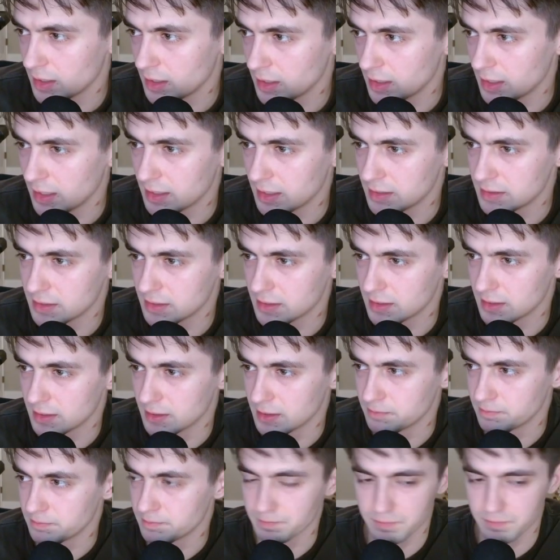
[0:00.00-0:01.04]
And
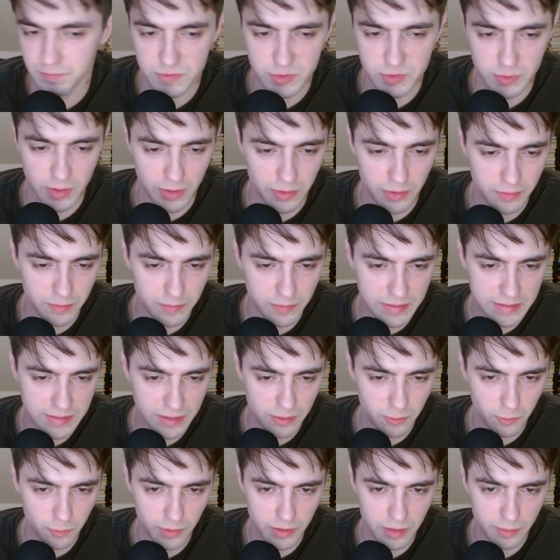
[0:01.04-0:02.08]
so I don't really need to
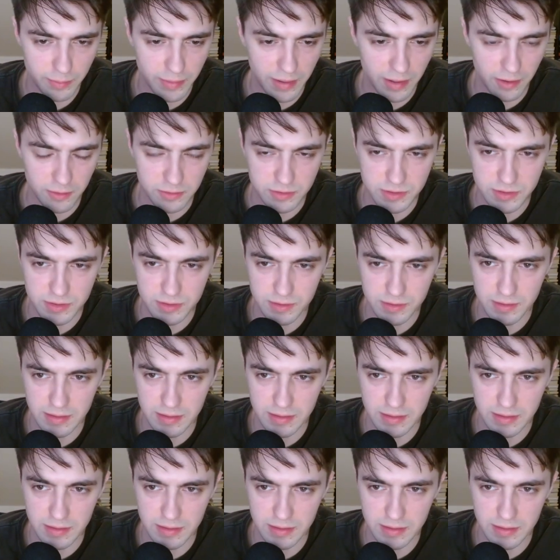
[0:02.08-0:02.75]
worry about